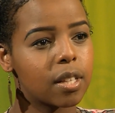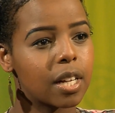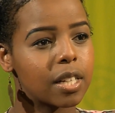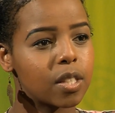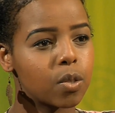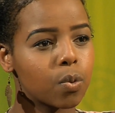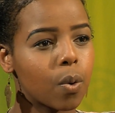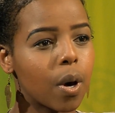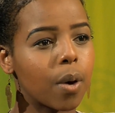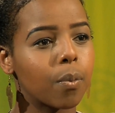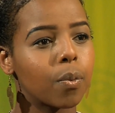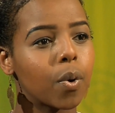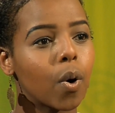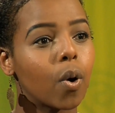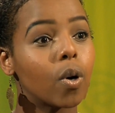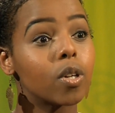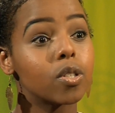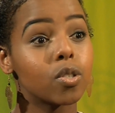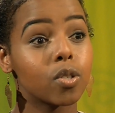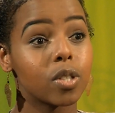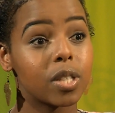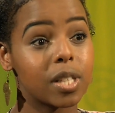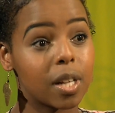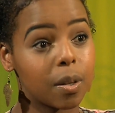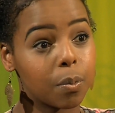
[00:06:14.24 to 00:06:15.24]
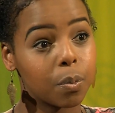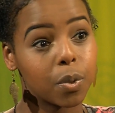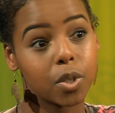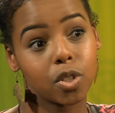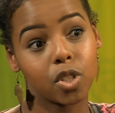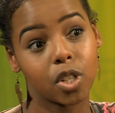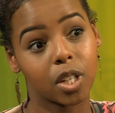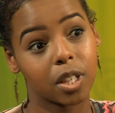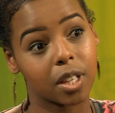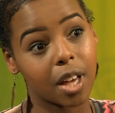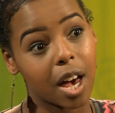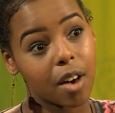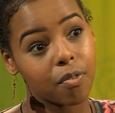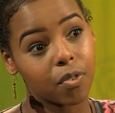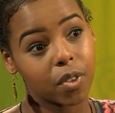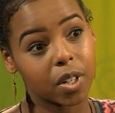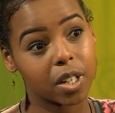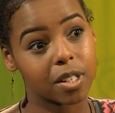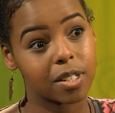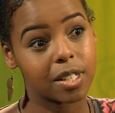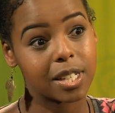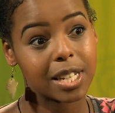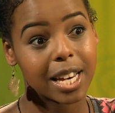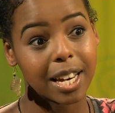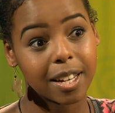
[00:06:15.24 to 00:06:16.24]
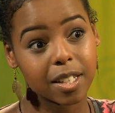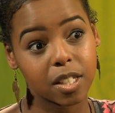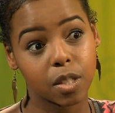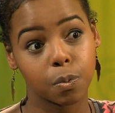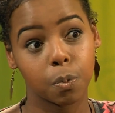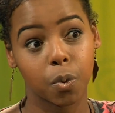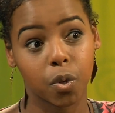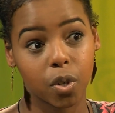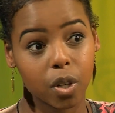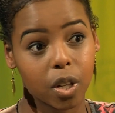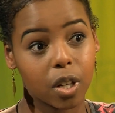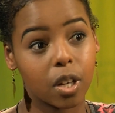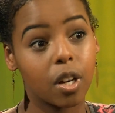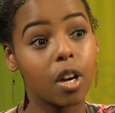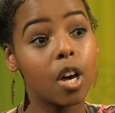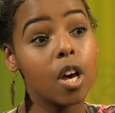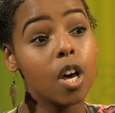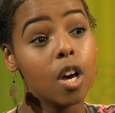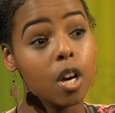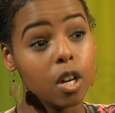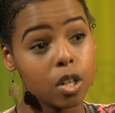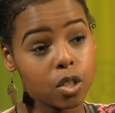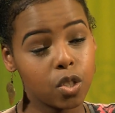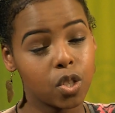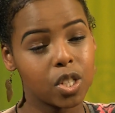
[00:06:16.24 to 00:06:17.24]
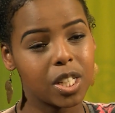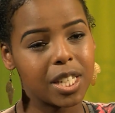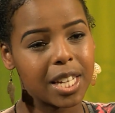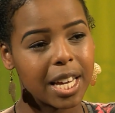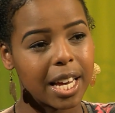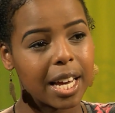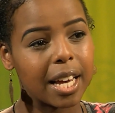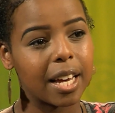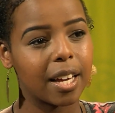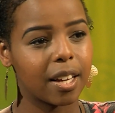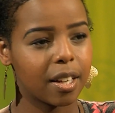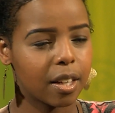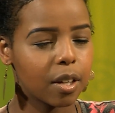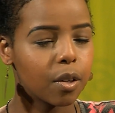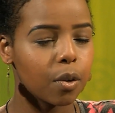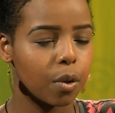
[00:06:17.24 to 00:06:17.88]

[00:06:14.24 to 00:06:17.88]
That's why we're also celebrating the African diaspora today.